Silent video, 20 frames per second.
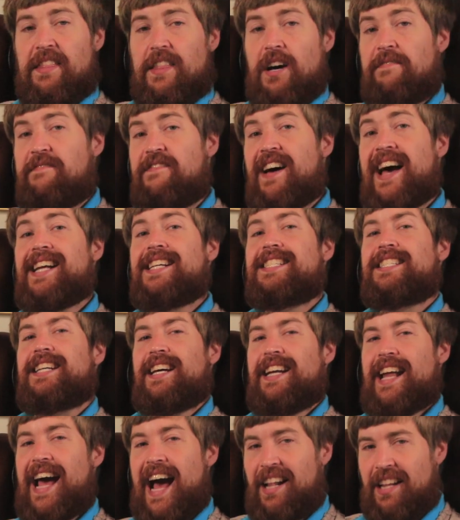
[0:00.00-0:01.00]
The Venice
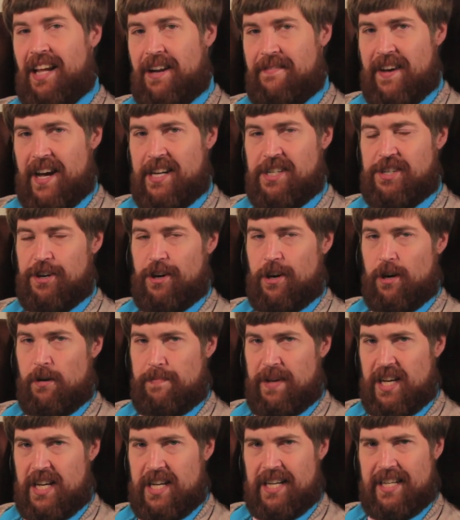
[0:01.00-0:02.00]
Canal Adventure,
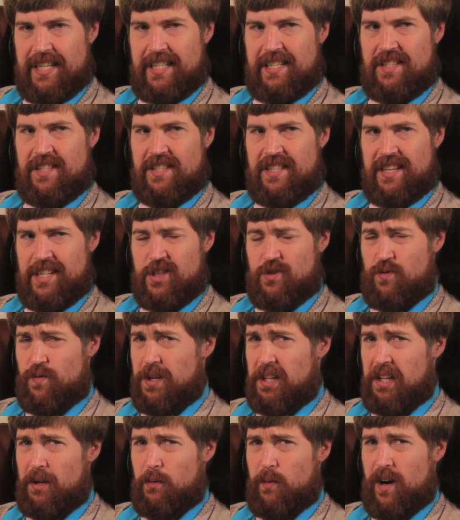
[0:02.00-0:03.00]
because it's
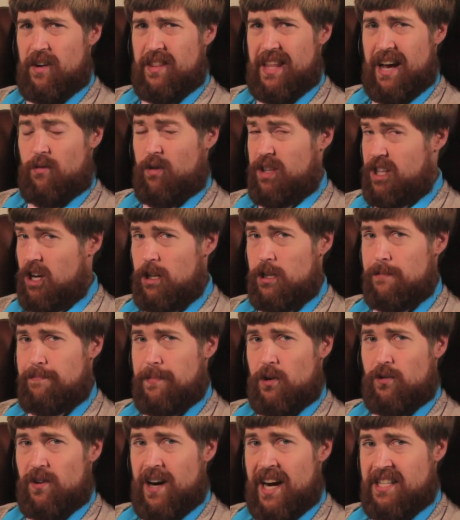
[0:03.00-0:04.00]
really weird that with all the
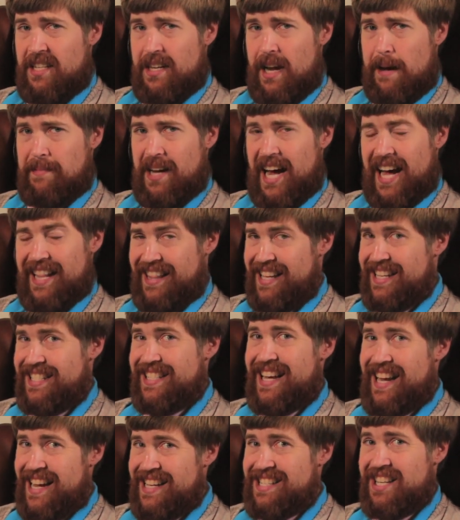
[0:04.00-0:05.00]
boat rides in Epcot,
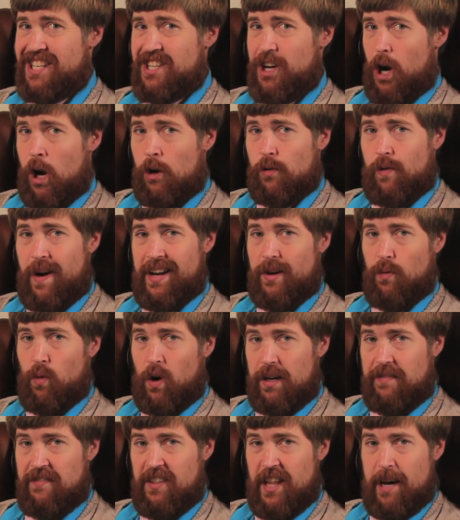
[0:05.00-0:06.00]
this isn't already
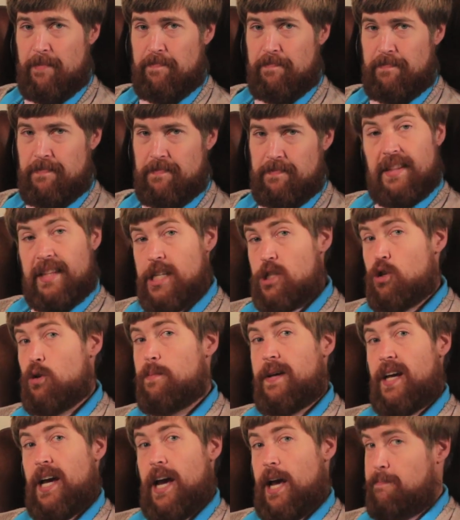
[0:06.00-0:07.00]
one of them. This
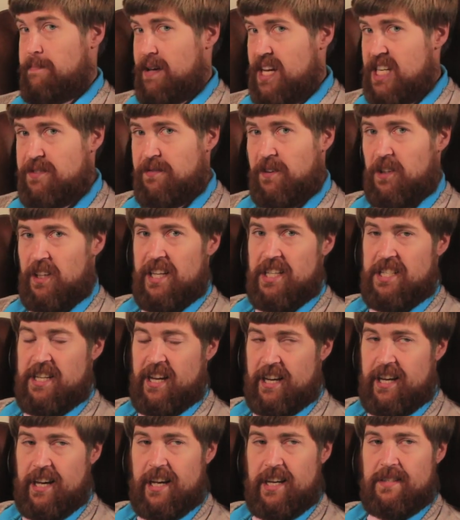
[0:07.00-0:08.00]
would be a e
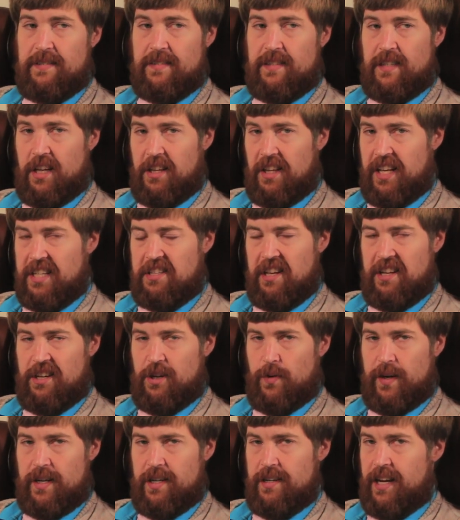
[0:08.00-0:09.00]
ticket, unless they
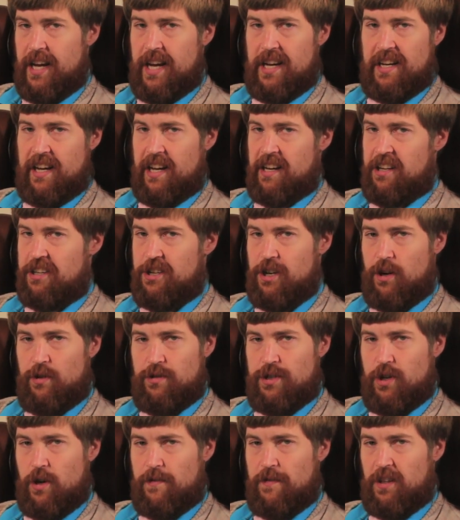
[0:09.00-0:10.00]
do an Indiana
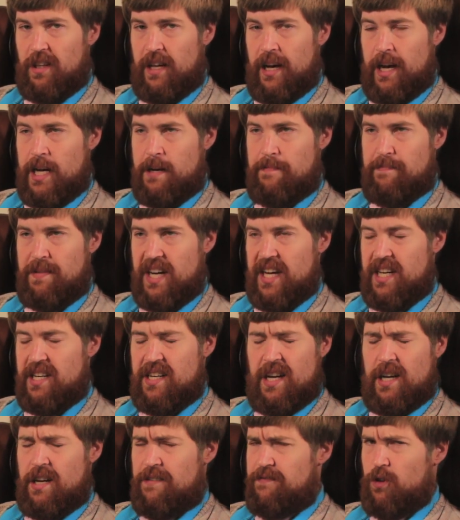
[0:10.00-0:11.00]
Jones overlay,
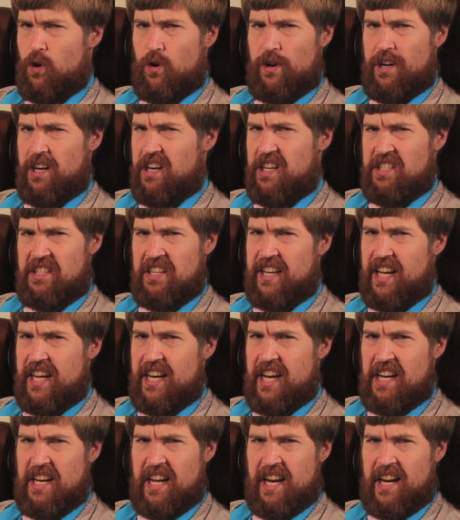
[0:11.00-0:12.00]
but Florida doesn't
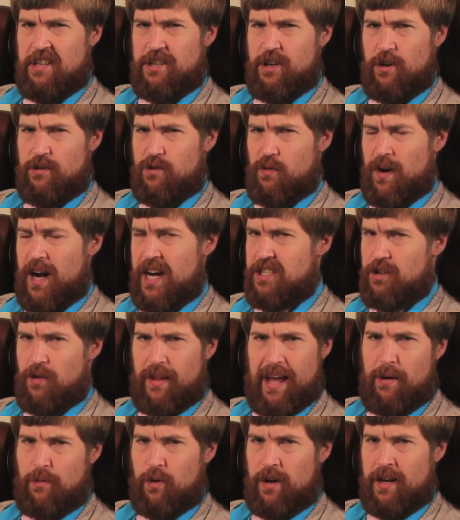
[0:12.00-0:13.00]
get Indiana Jones rides, so
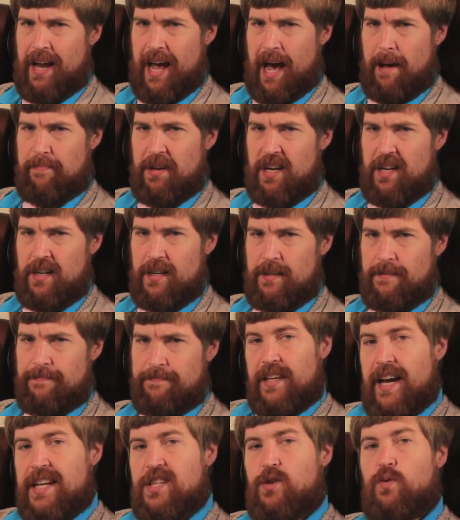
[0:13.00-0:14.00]
that wouldn't happen.
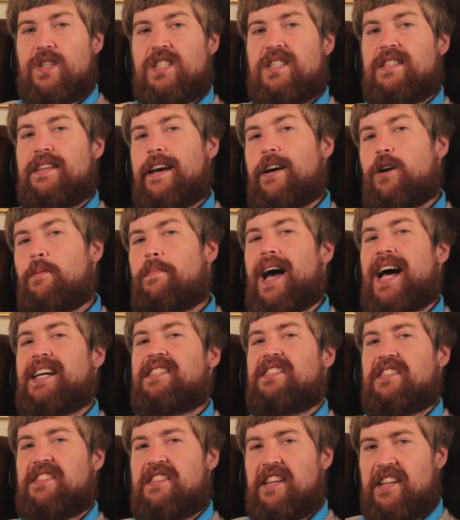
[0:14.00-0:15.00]
Guests would sail
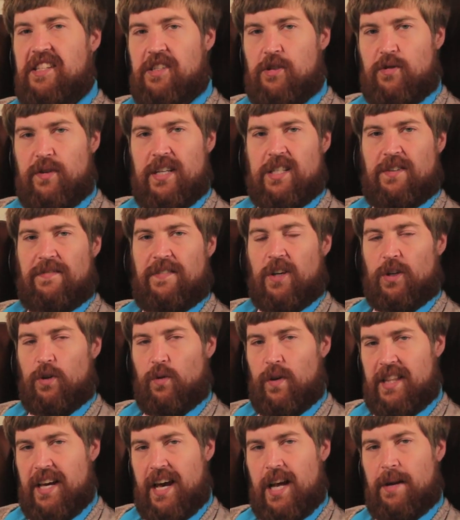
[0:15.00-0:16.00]
past the city streets filled
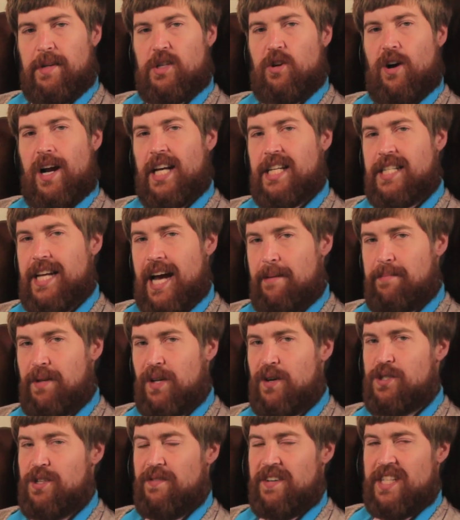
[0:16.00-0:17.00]
with animatronic
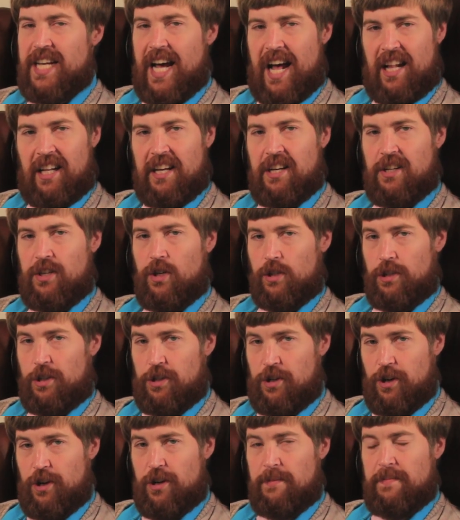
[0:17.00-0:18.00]
tableaus of Italian
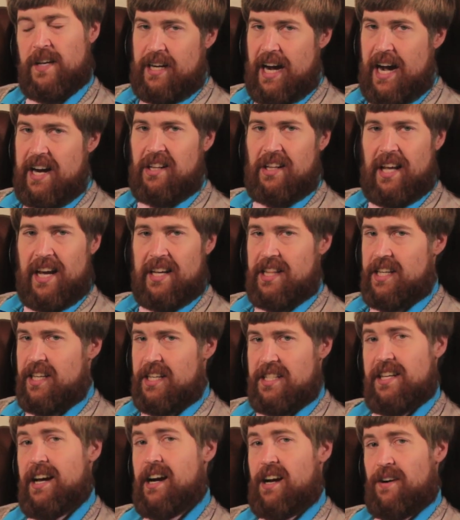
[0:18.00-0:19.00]
culture. Kinda like
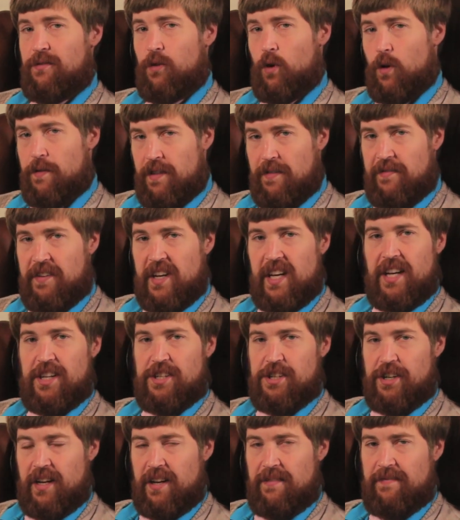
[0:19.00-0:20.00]
the second floor of the
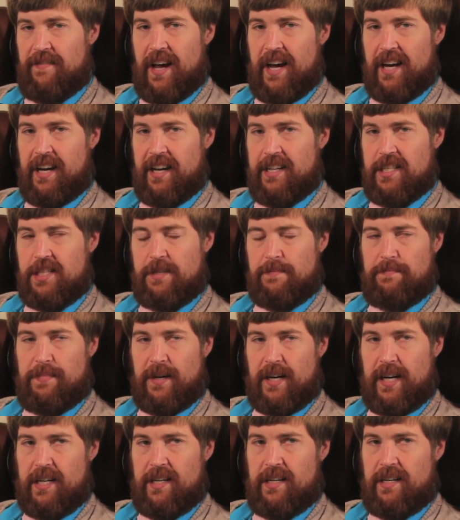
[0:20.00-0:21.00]
Venetian in Vegas,
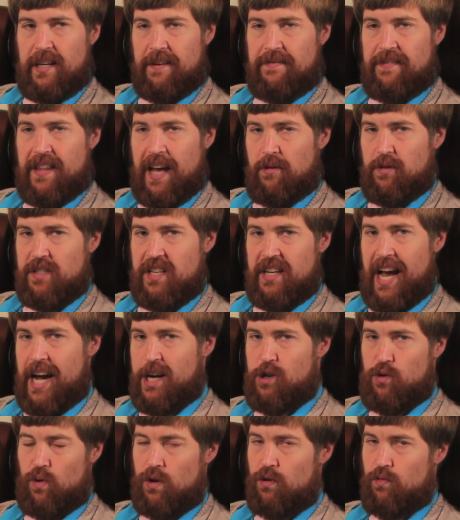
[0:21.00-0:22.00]
but if that was an
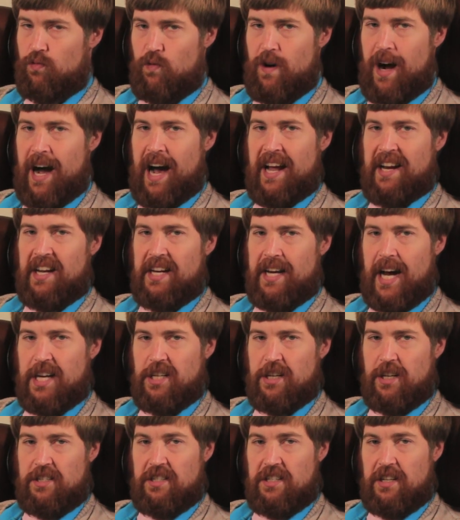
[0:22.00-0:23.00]
actual ride and
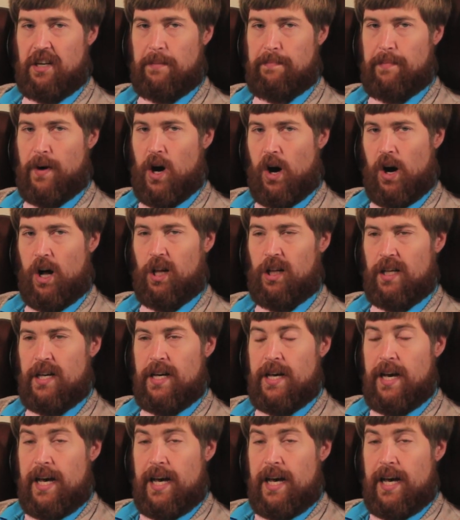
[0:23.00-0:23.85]
not just a mall.